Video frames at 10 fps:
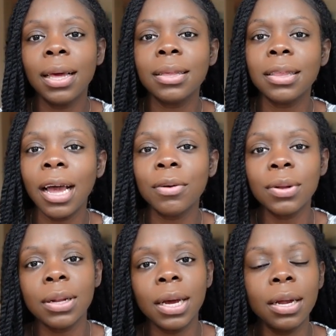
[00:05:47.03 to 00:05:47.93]
is now
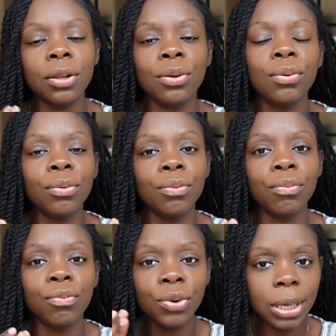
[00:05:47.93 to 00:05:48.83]
delayed and
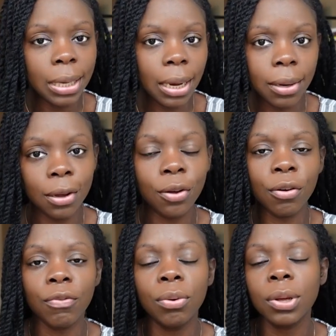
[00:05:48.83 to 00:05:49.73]
you regaining
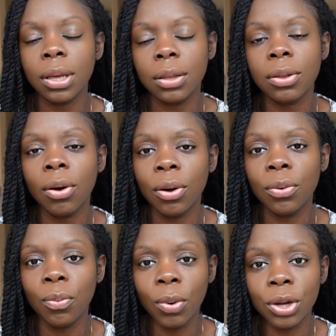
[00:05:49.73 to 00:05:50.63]
your focus
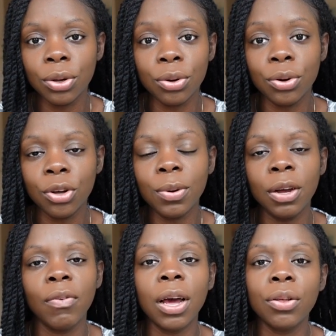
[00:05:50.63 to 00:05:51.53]
on what you're
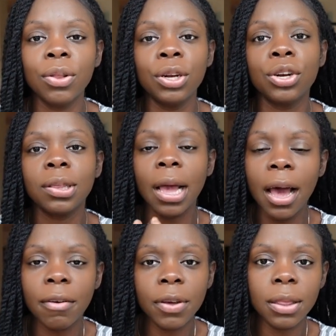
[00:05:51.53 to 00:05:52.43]
doing rather than just
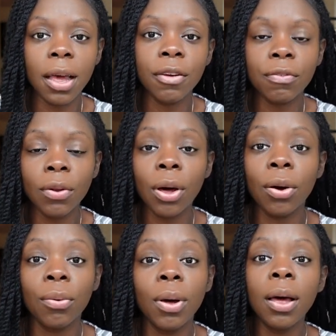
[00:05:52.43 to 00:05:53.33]
having that
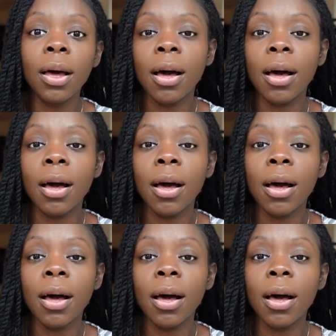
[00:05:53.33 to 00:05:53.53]
flow